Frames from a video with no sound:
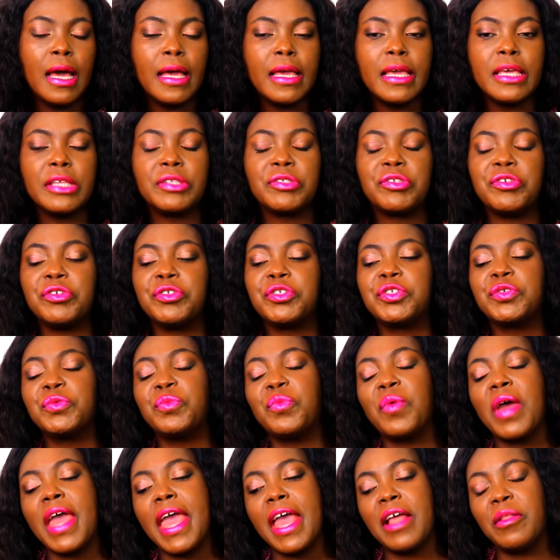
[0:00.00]
it is
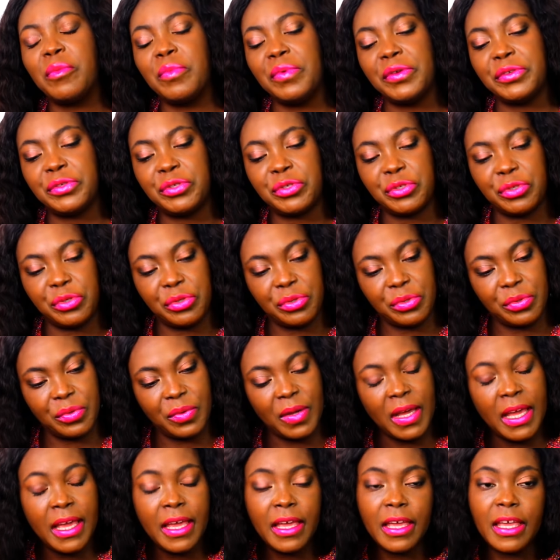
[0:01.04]
well with
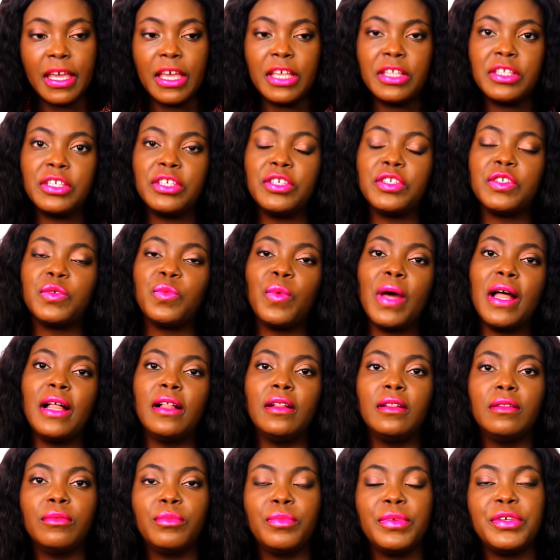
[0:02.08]
you. It is
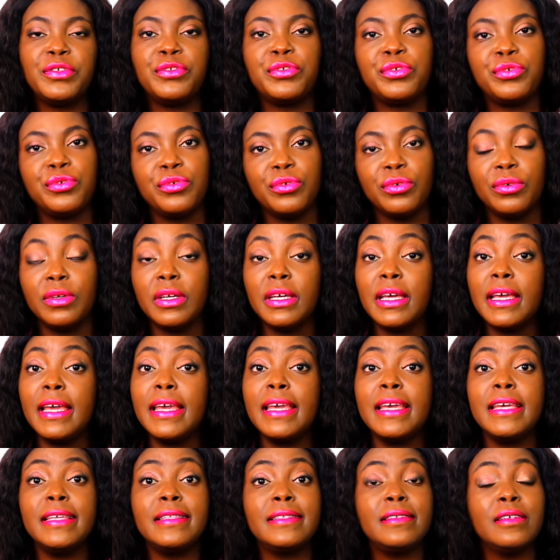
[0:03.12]
well with you.
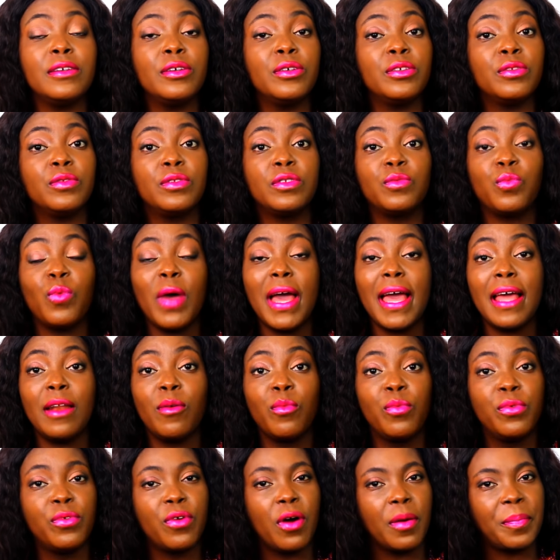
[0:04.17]
It is well,
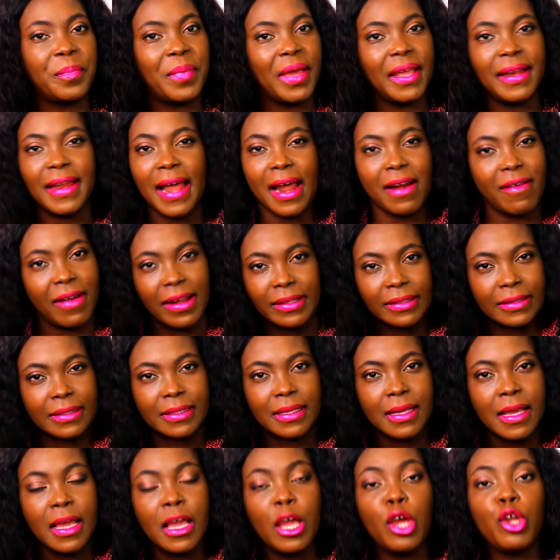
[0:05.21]
will not pay that rent.
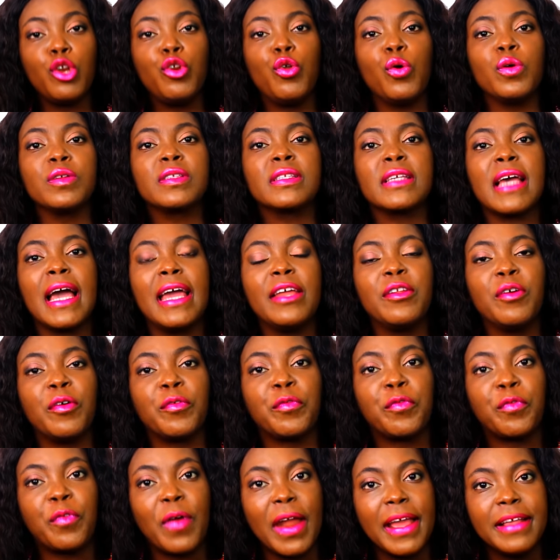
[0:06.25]
Those kind
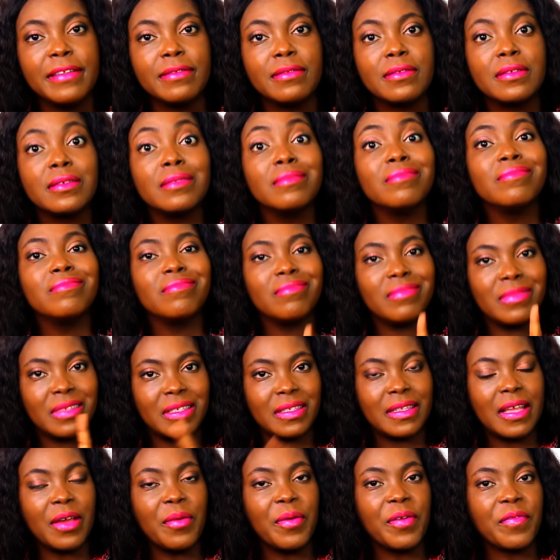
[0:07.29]
of friends,
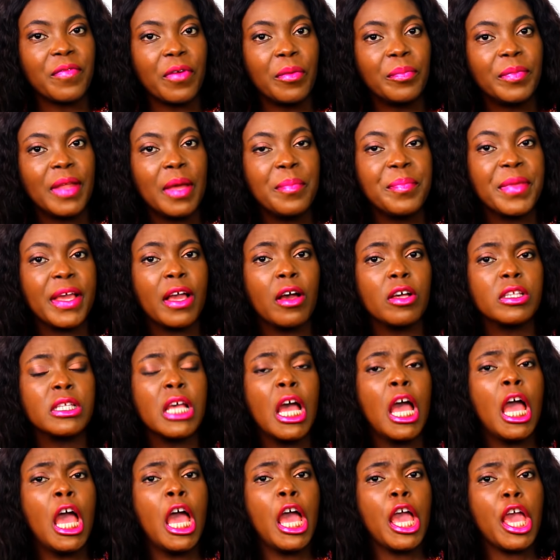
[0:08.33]
stay away from them, because
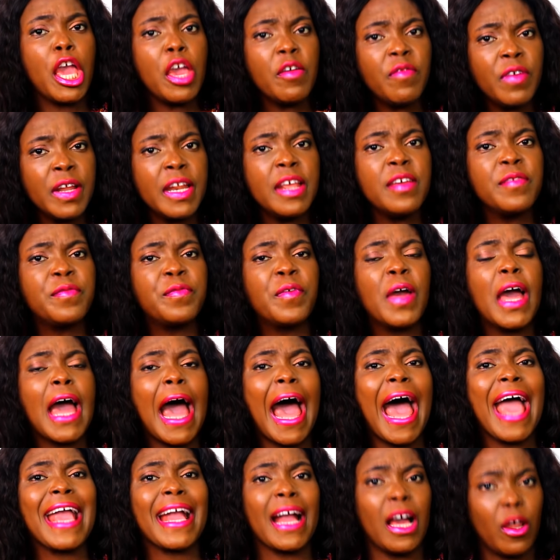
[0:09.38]
even if
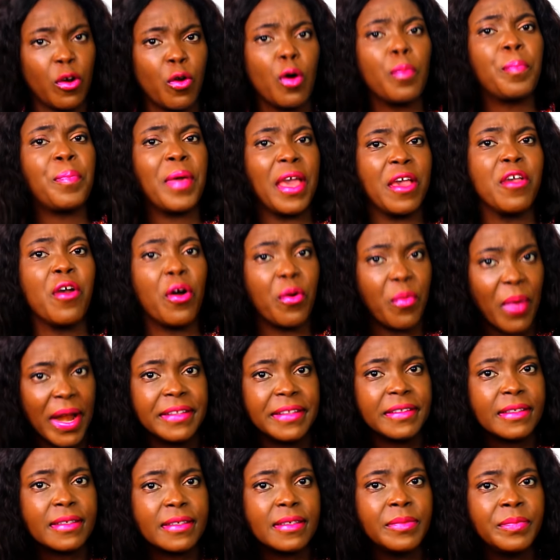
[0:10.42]
I cannot pay your
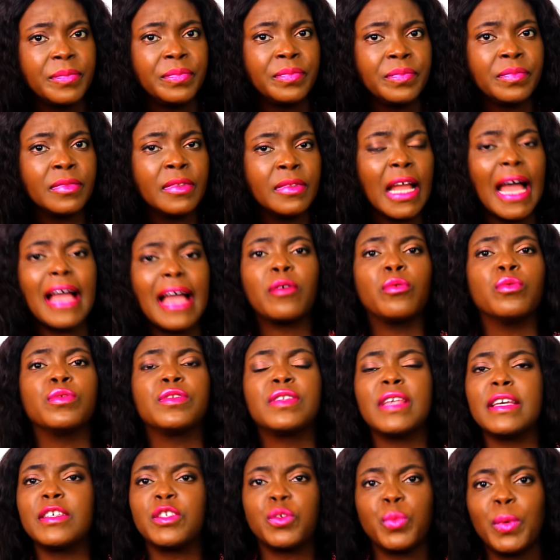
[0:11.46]
rent, I could
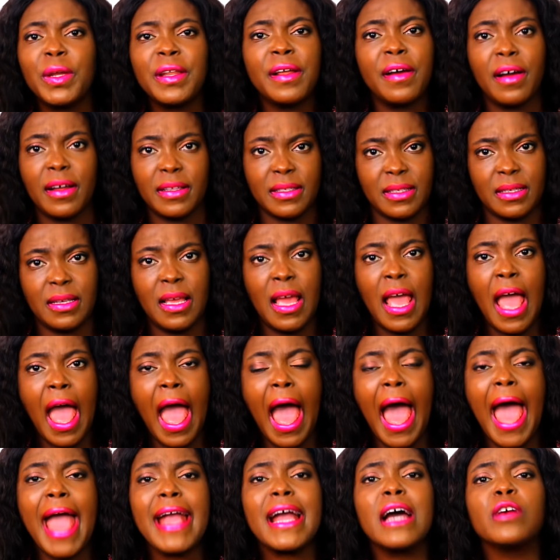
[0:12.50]
say, sweetheart,
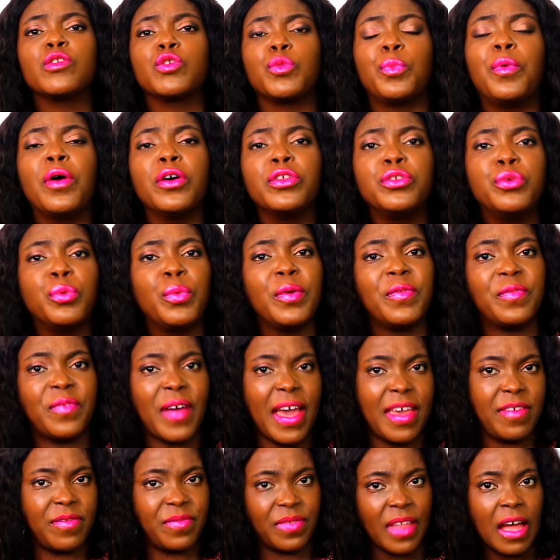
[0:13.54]
I can support you with
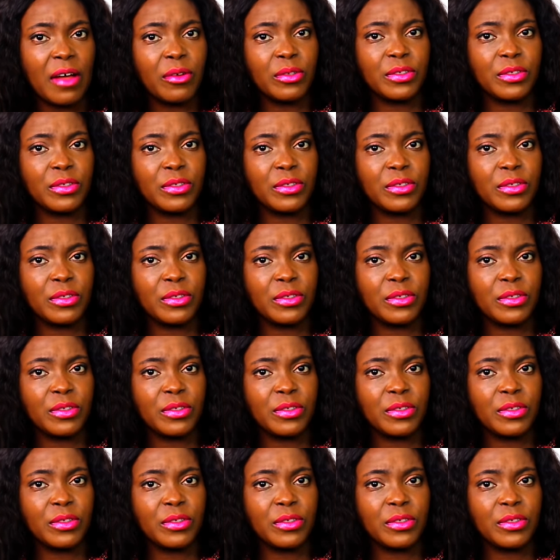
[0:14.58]
50